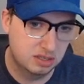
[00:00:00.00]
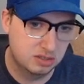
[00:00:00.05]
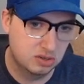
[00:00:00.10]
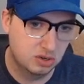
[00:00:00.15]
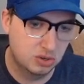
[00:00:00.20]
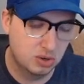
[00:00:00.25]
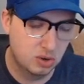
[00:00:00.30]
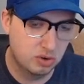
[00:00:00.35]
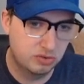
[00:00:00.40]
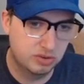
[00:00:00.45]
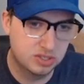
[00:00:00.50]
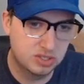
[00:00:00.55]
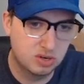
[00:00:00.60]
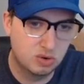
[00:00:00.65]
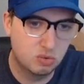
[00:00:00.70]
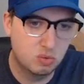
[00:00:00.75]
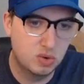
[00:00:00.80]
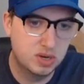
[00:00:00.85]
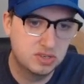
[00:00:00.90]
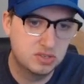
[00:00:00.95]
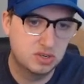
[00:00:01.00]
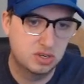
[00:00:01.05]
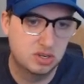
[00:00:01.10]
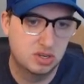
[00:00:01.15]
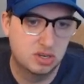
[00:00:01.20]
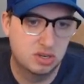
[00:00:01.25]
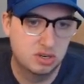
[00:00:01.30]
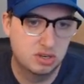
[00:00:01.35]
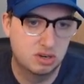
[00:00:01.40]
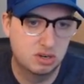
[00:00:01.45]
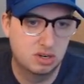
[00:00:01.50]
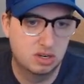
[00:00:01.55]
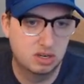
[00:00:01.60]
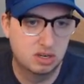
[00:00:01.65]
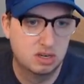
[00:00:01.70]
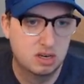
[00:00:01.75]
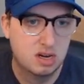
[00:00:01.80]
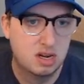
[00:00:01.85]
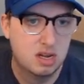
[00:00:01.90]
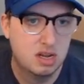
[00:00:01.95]
Don't know if it's a wizard
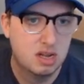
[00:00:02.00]
or